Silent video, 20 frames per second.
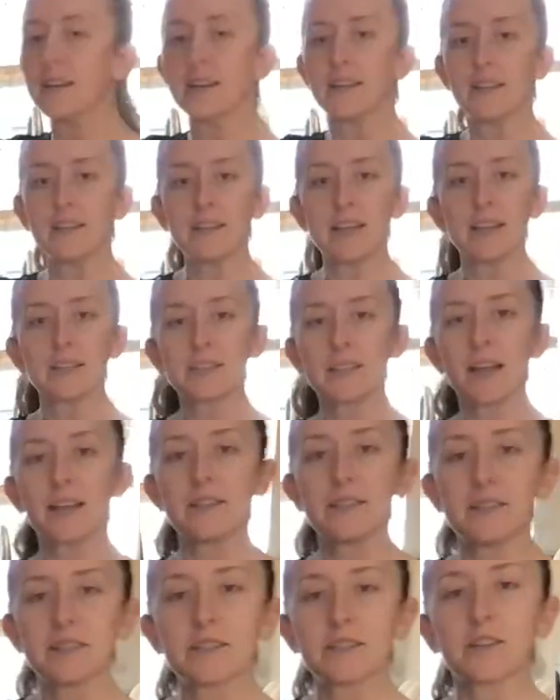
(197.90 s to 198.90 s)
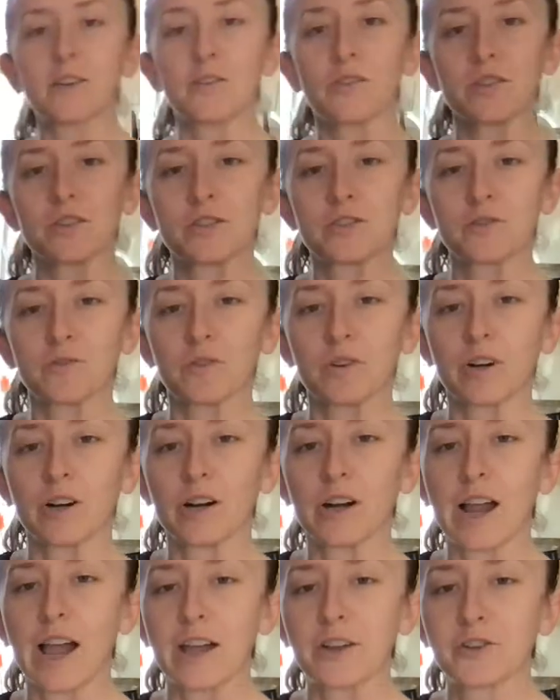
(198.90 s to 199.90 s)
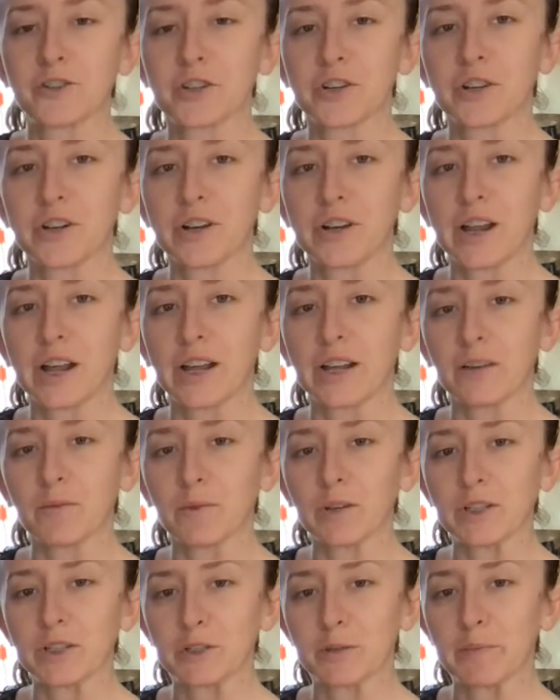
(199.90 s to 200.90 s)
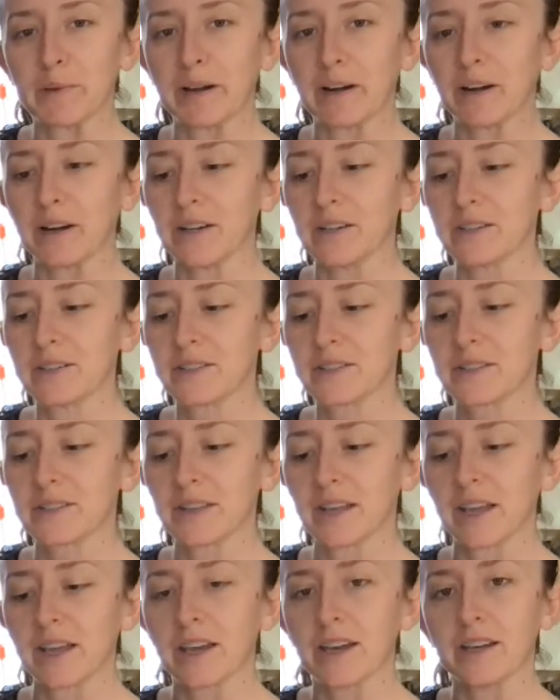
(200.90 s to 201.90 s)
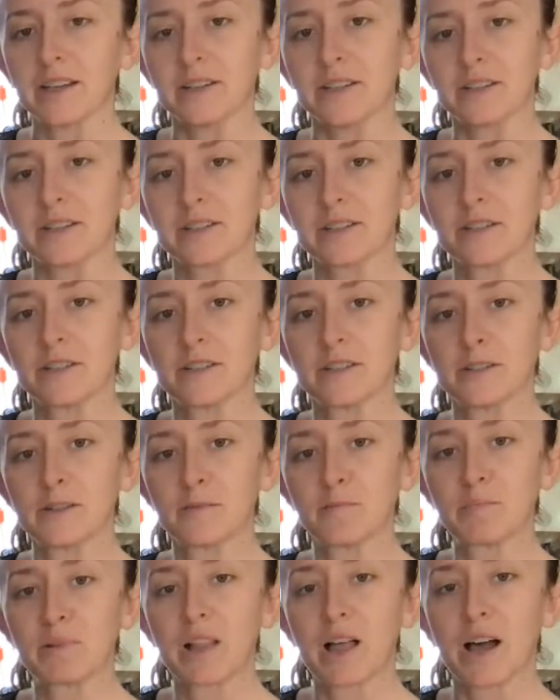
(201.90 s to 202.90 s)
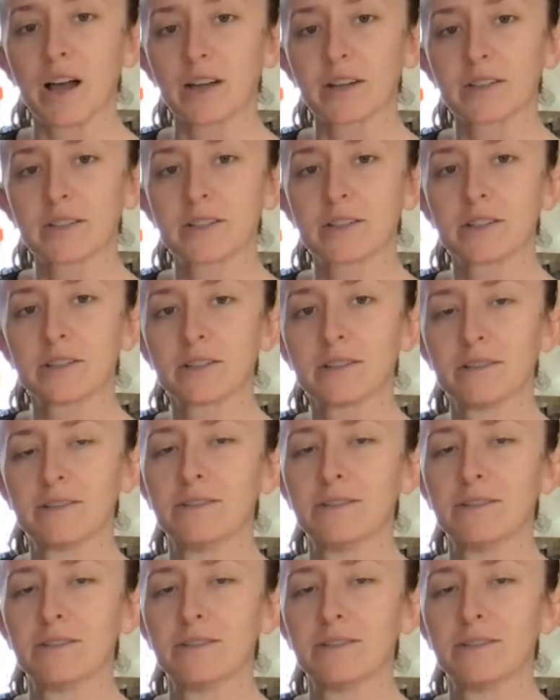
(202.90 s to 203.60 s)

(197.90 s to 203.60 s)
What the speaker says: yes, I did go to the store. Ashton and I went to Barron's and plucked